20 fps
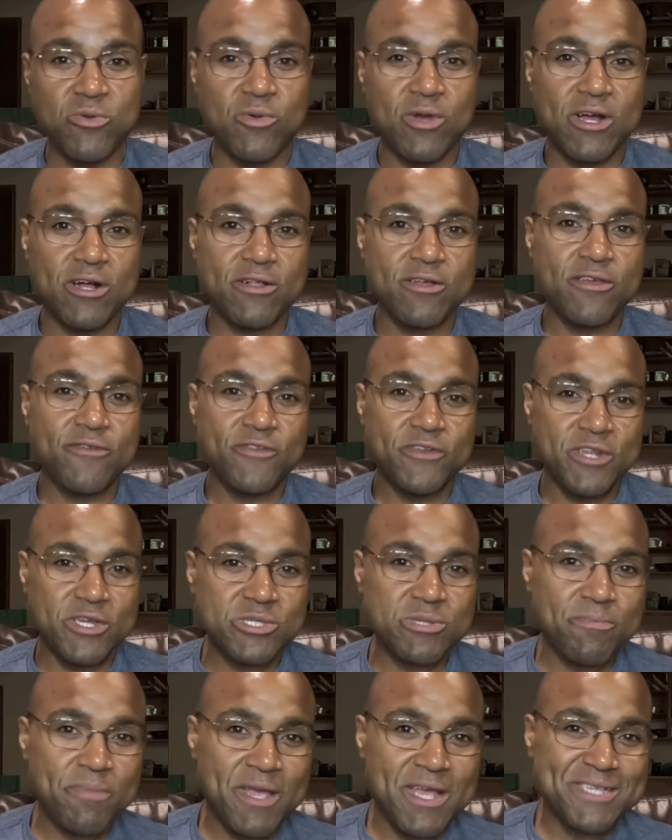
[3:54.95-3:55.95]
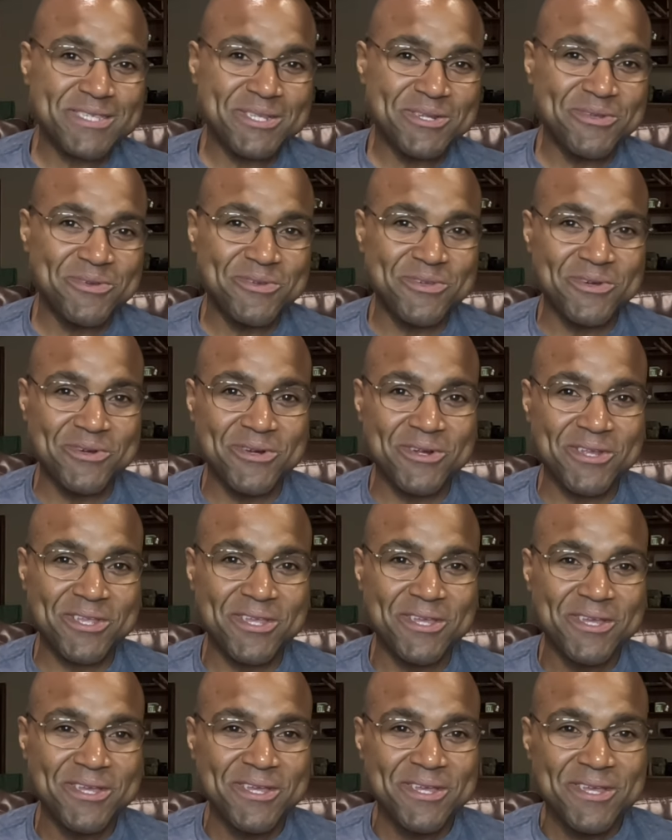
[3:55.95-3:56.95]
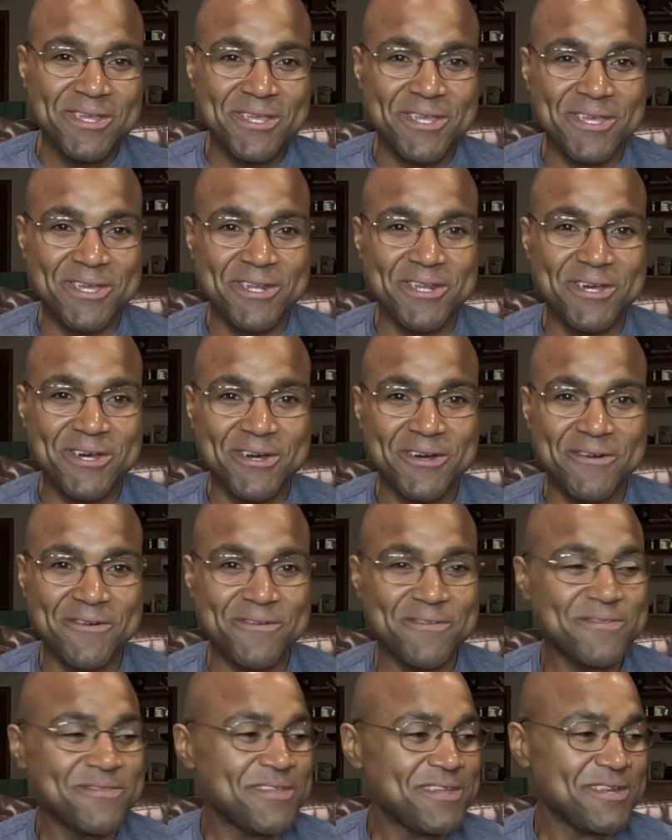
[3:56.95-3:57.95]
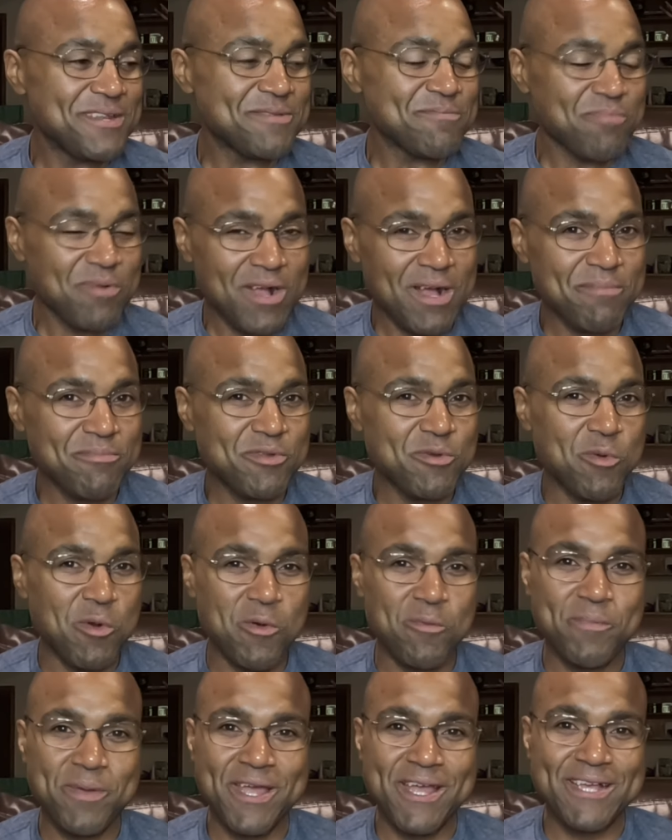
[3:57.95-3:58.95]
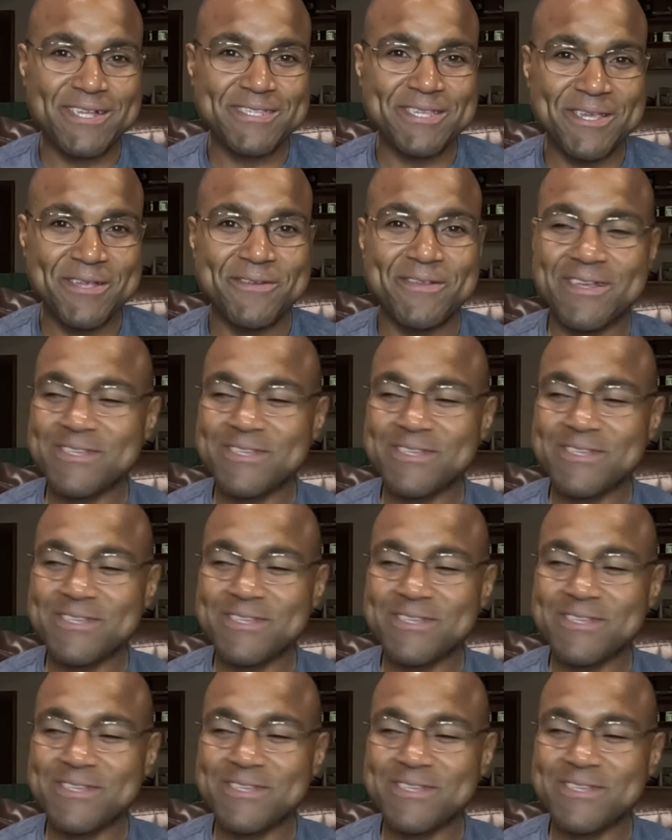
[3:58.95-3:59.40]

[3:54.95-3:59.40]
Well, if it doesn't pass in New York, you know, then it probably won't pass here.